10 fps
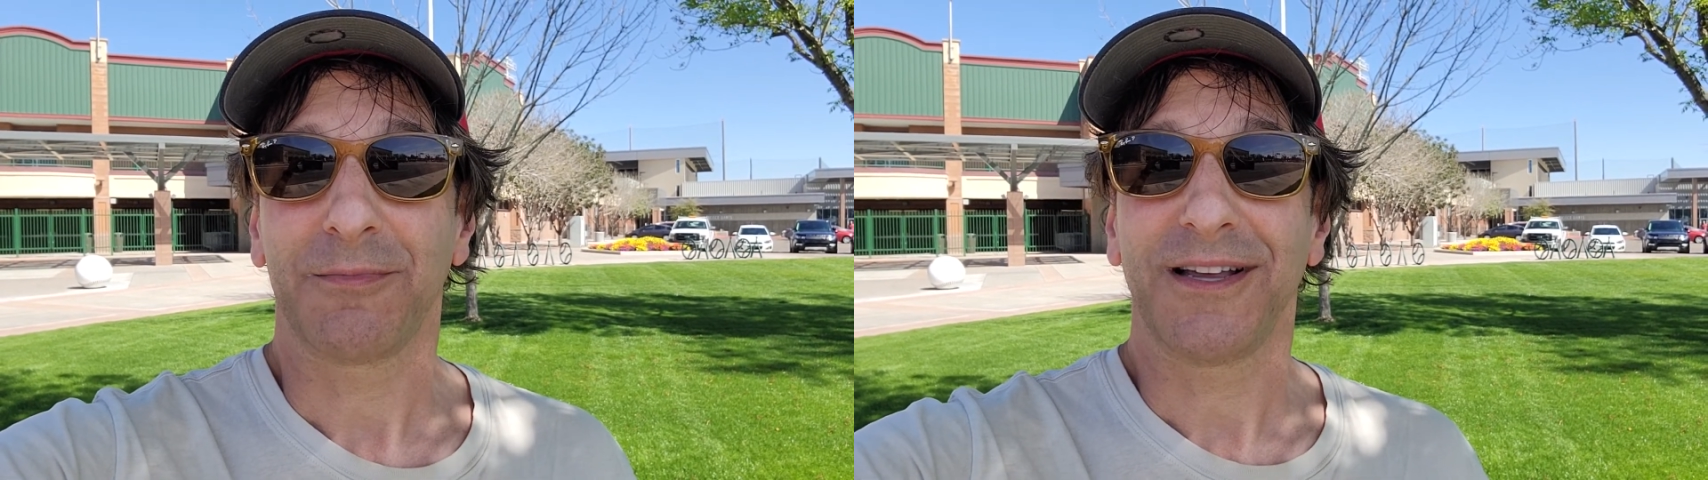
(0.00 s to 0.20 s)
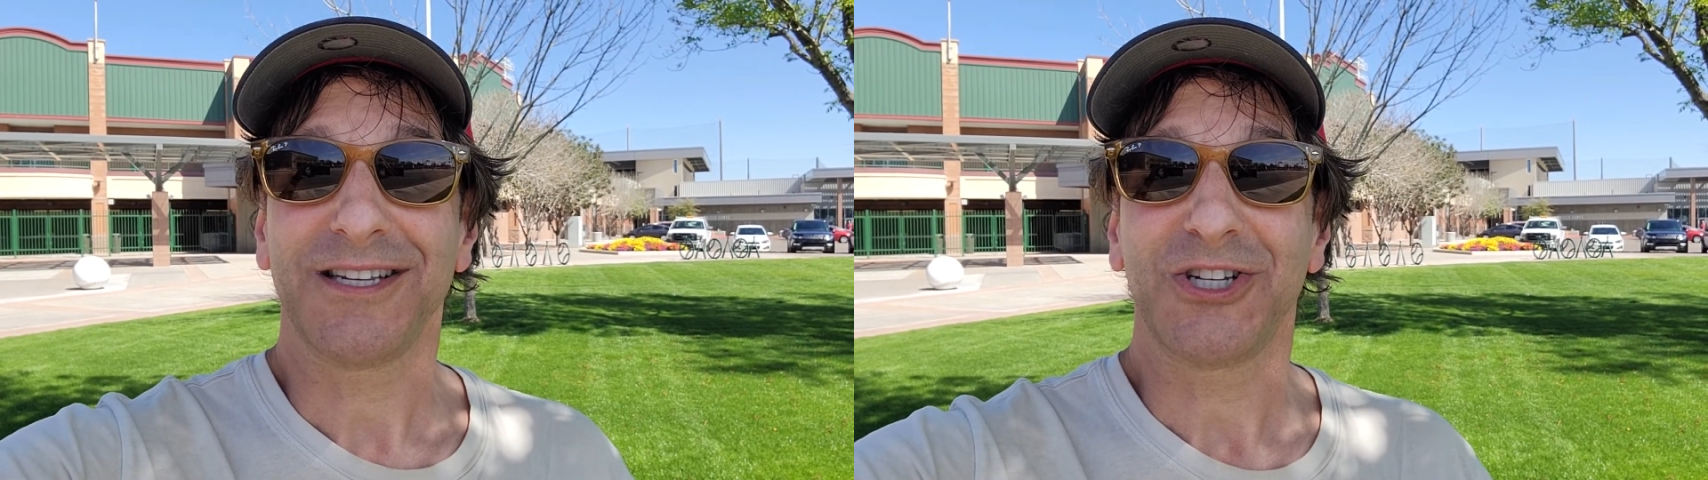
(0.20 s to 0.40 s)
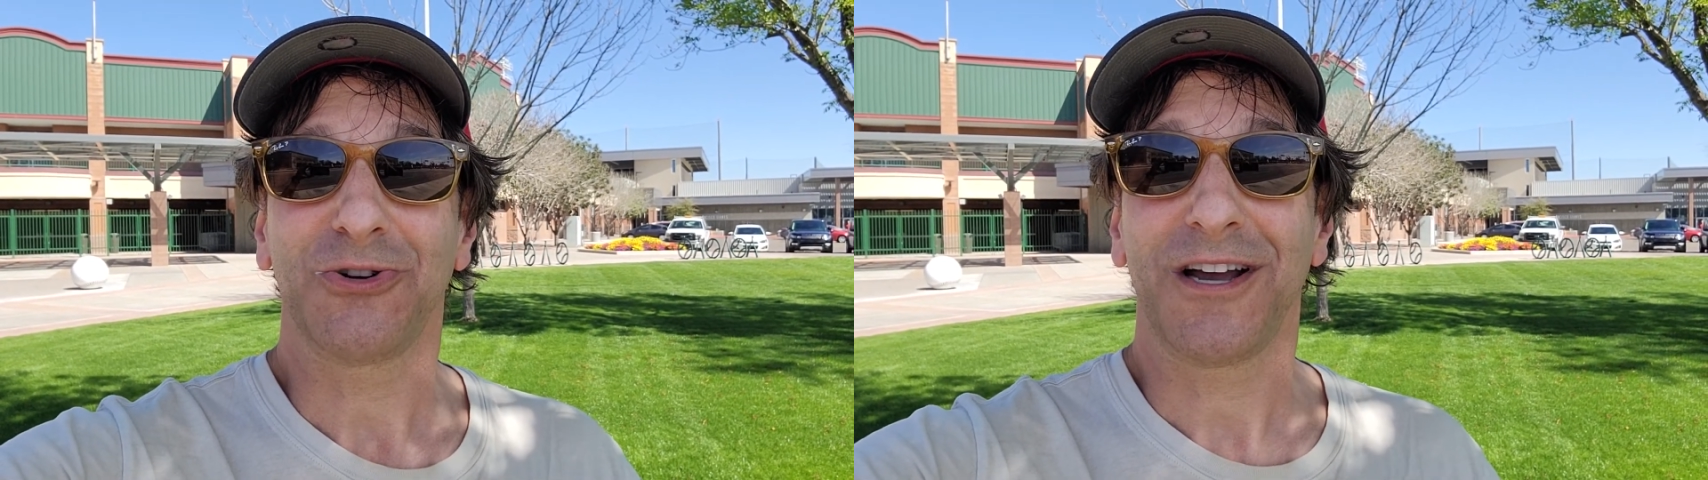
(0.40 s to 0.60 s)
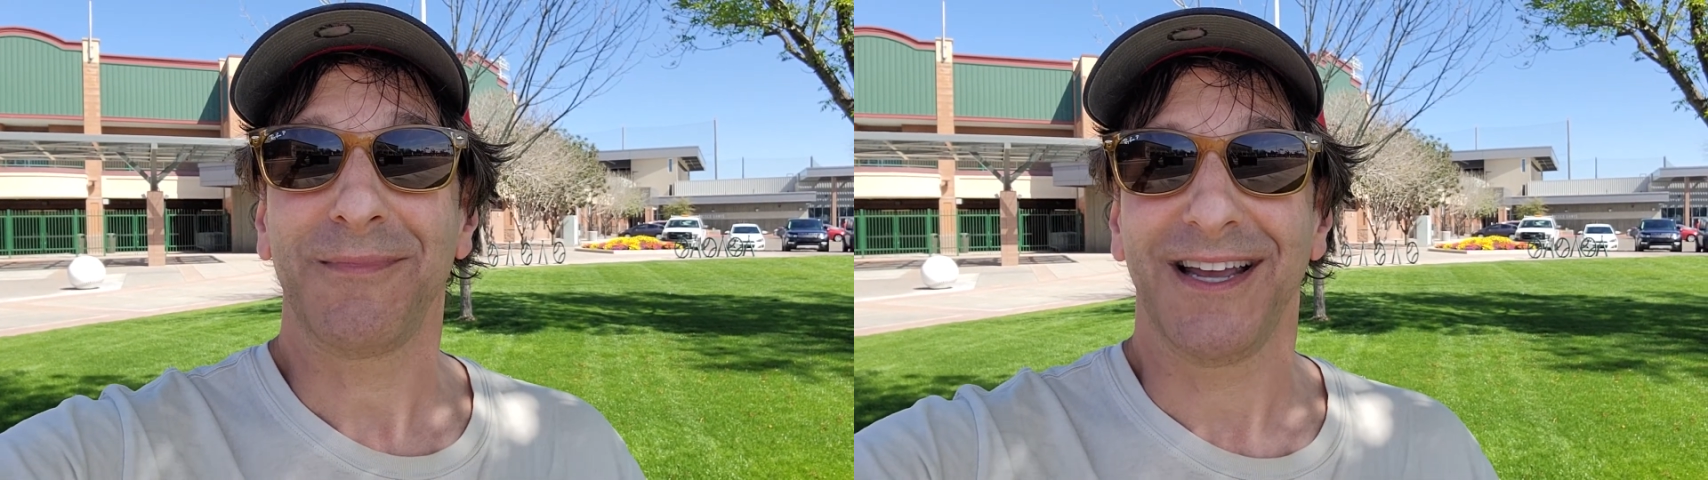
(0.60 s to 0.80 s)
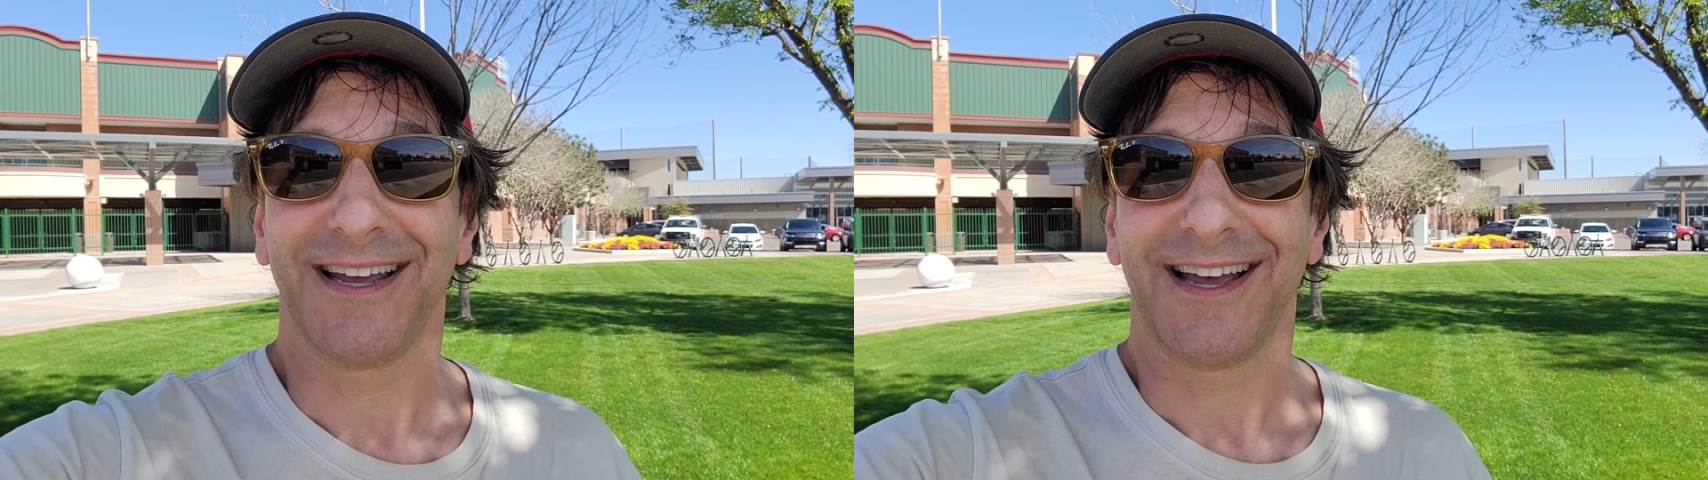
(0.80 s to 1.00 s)
please join
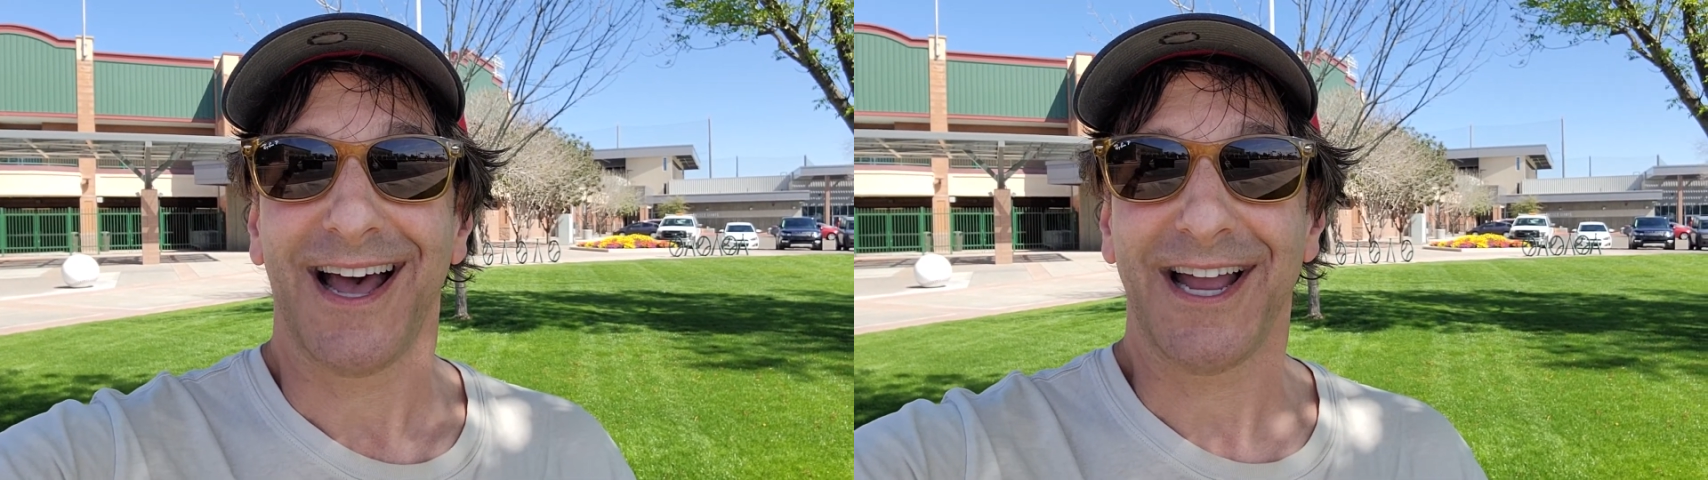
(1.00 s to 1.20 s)
me at